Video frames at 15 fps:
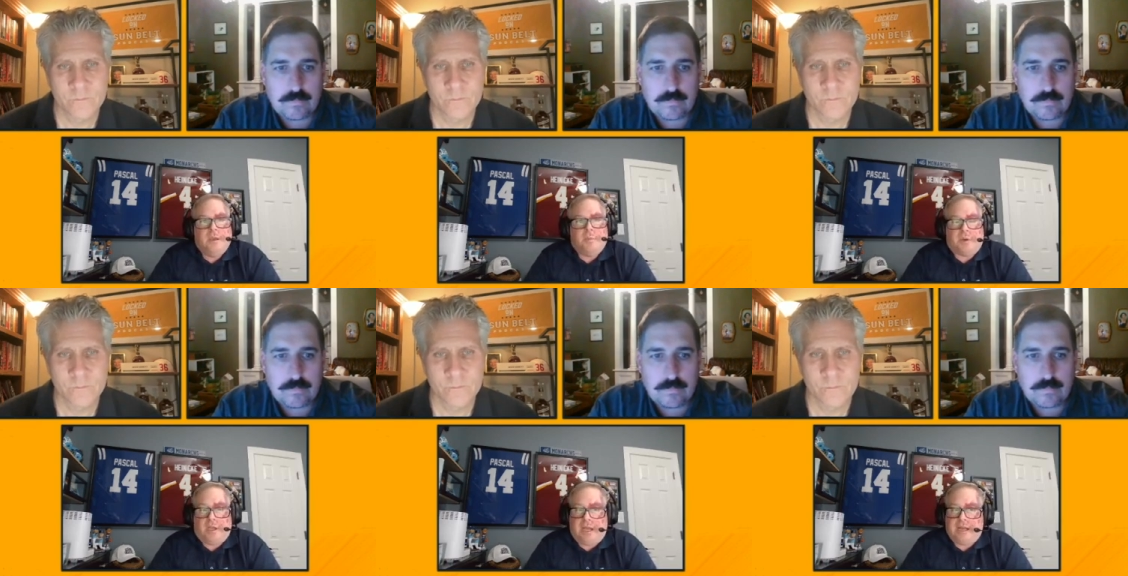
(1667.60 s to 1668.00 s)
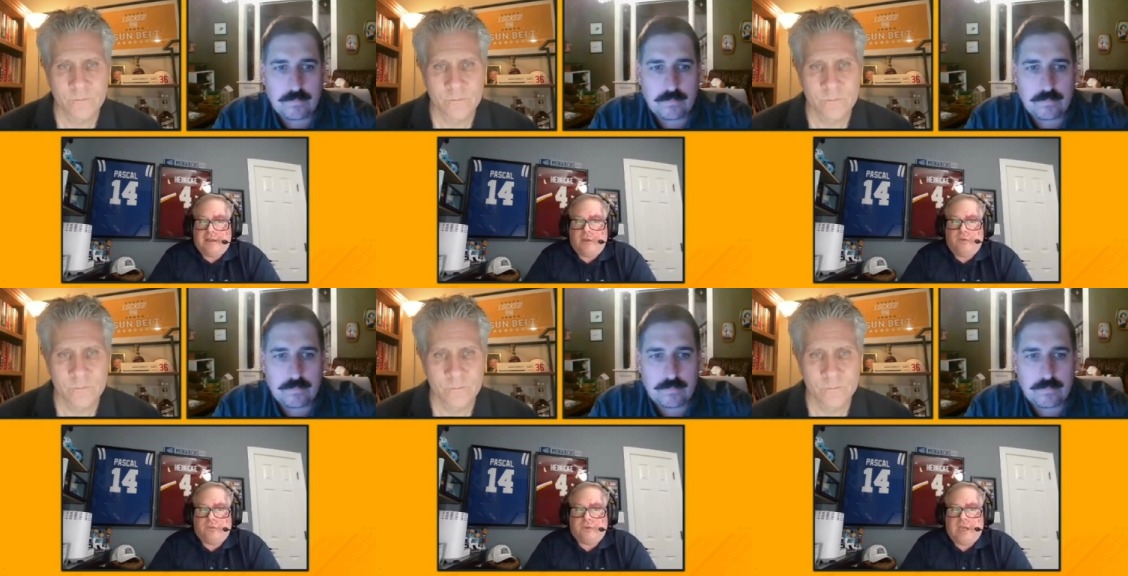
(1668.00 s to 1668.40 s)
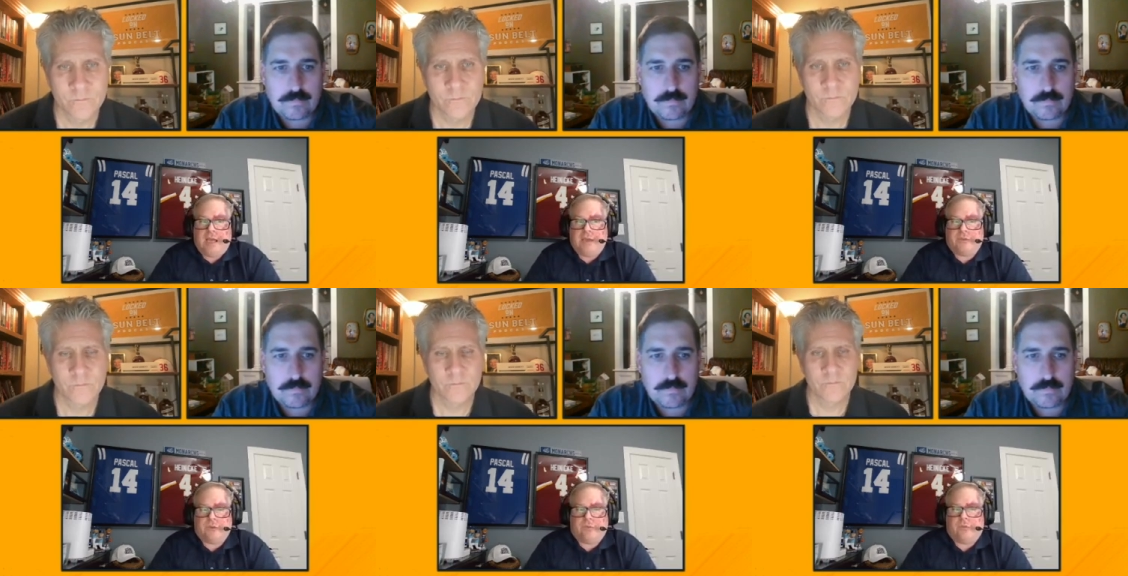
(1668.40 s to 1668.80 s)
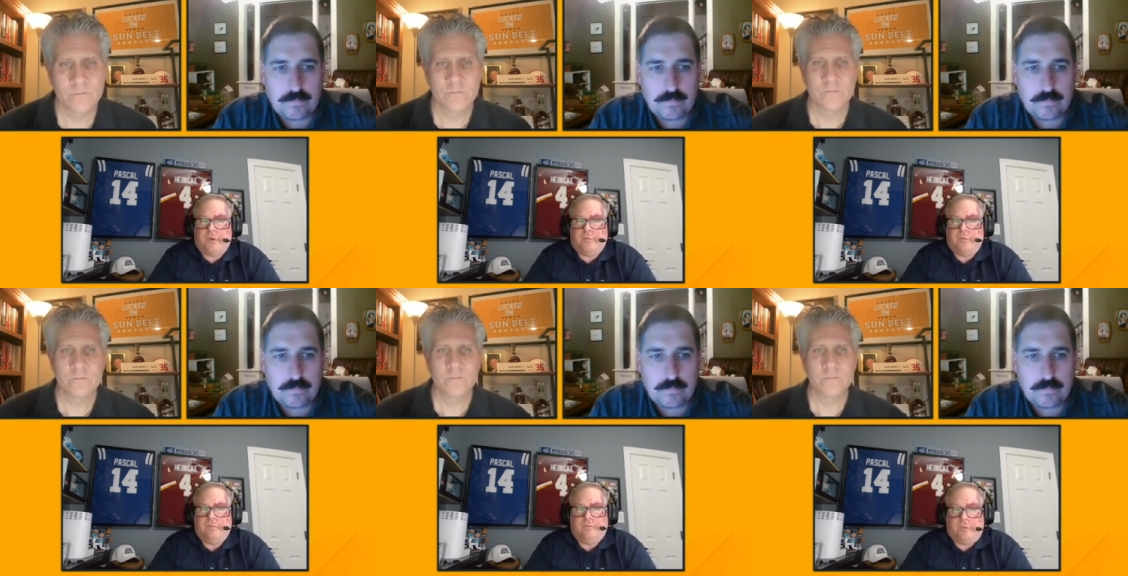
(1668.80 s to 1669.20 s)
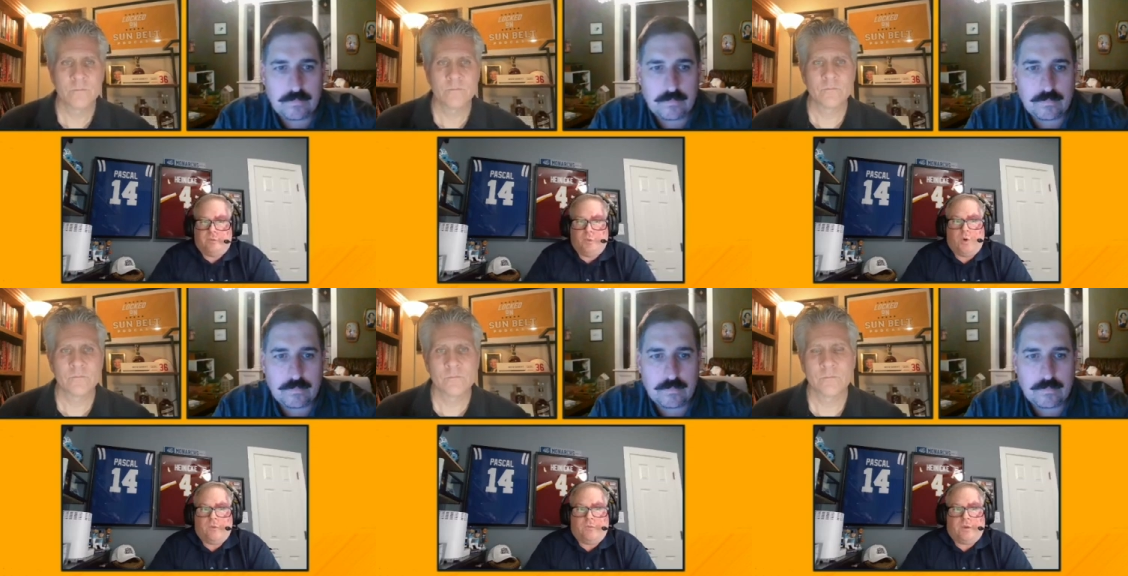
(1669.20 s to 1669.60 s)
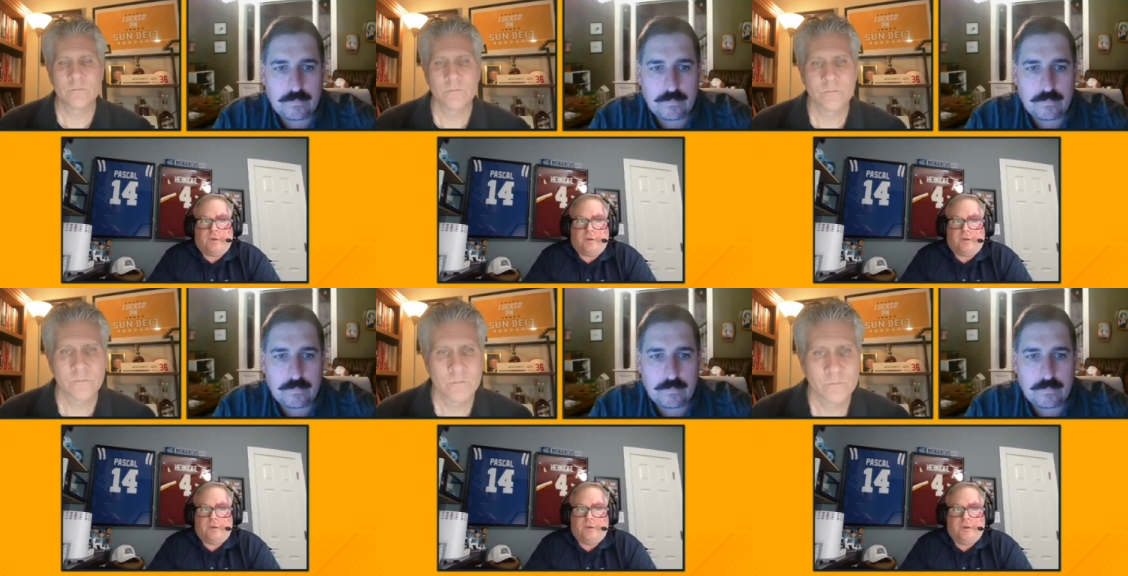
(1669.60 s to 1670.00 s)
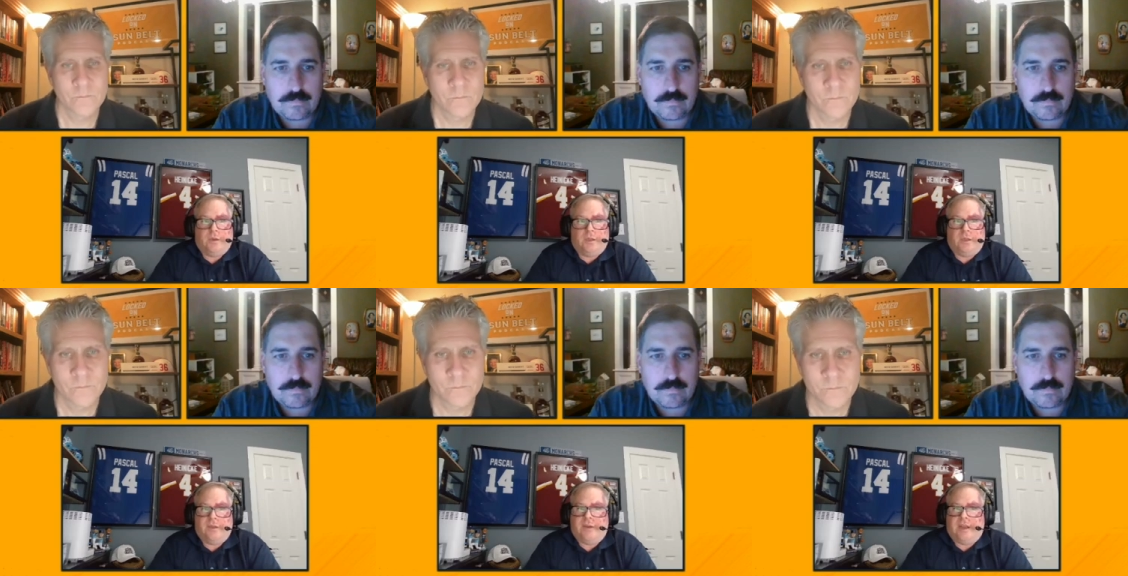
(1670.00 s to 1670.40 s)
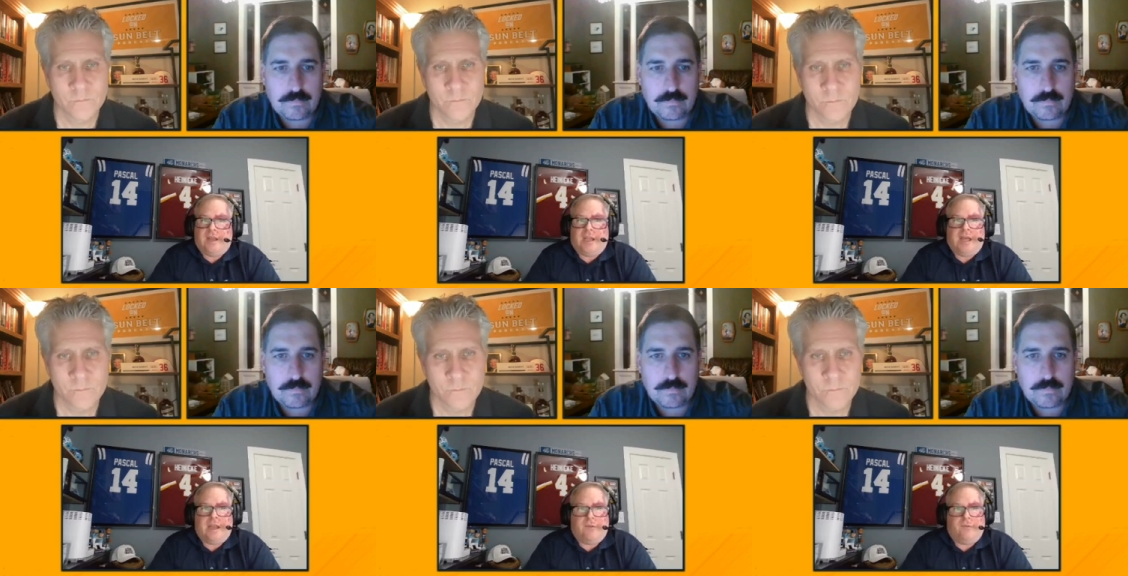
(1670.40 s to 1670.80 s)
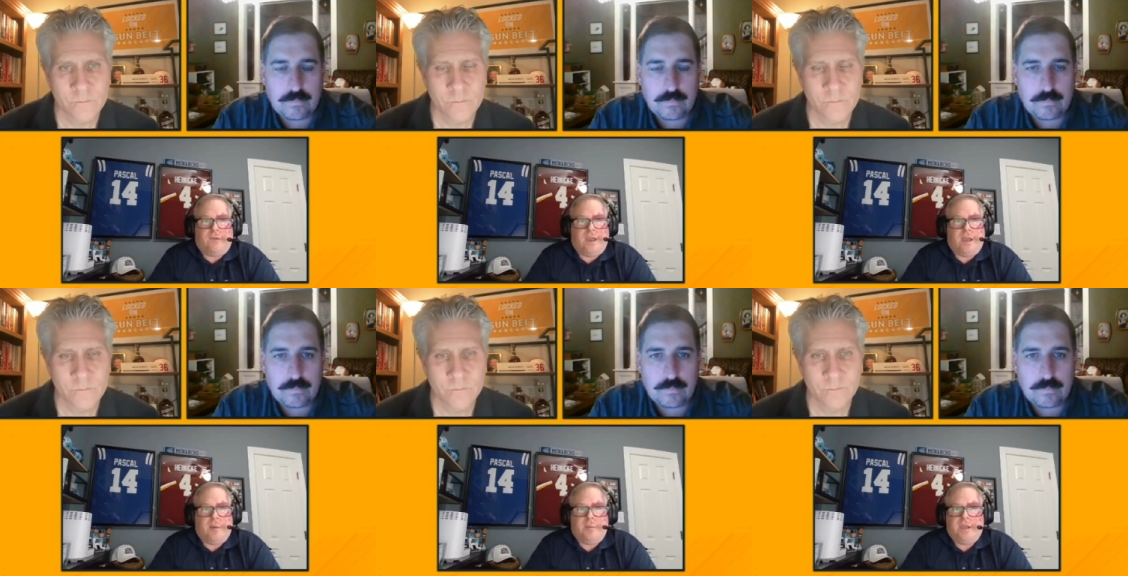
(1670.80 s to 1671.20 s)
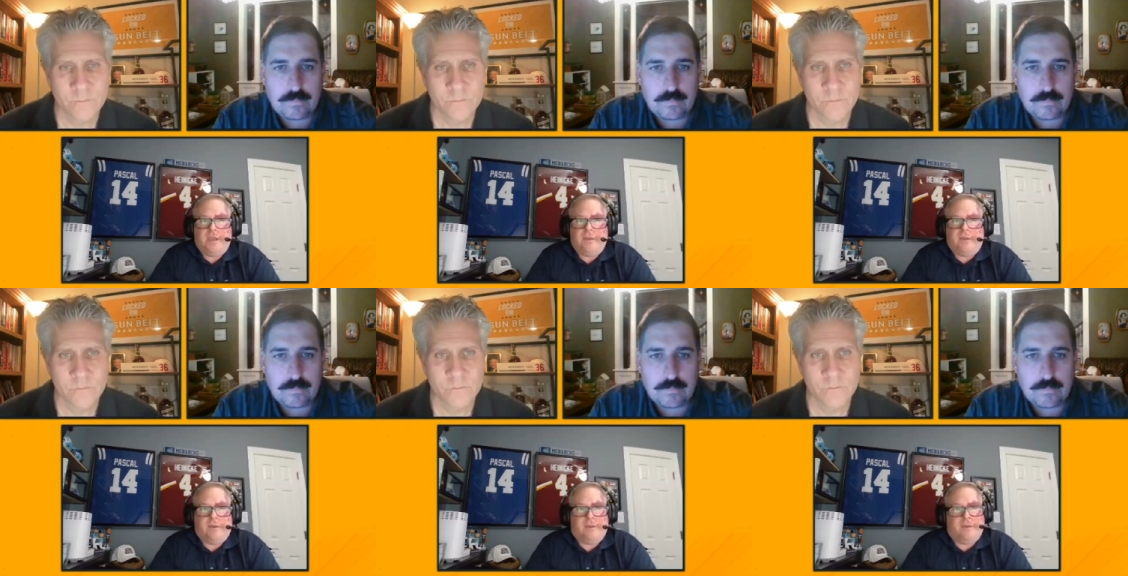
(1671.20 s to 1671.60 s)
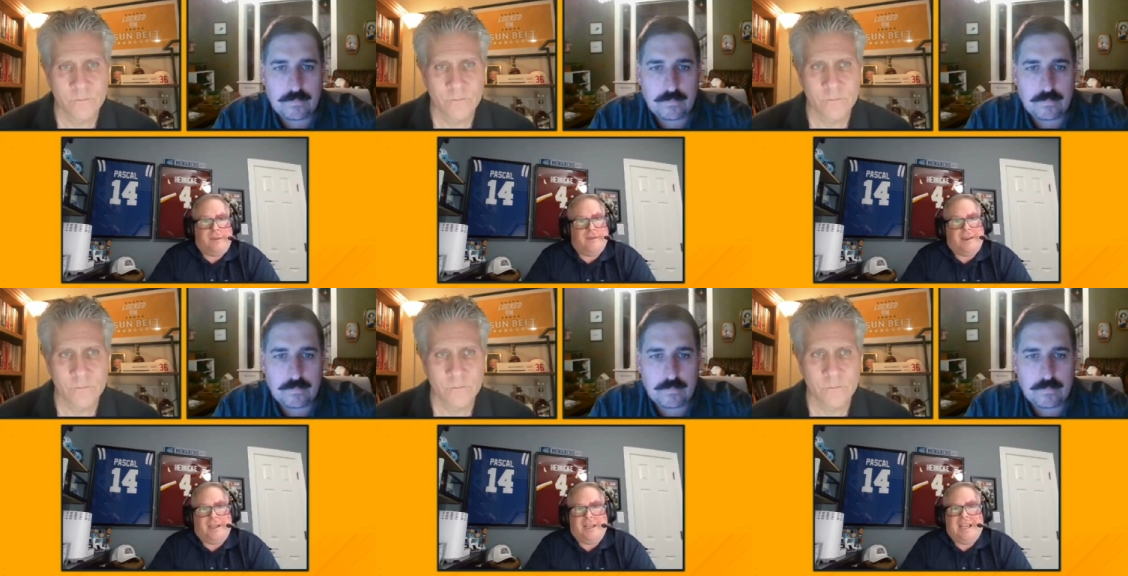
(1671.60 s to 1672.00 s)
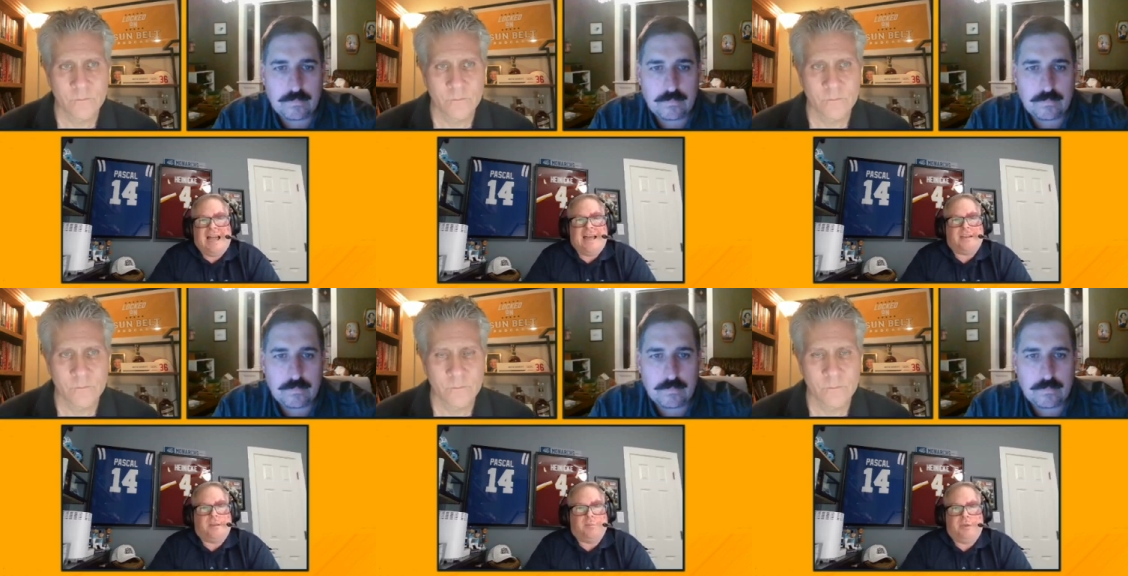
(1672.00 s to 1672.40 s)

Speaker 1: but a lot of those guys are from from Norfolk. And they got a lot of family and they, they got a lot to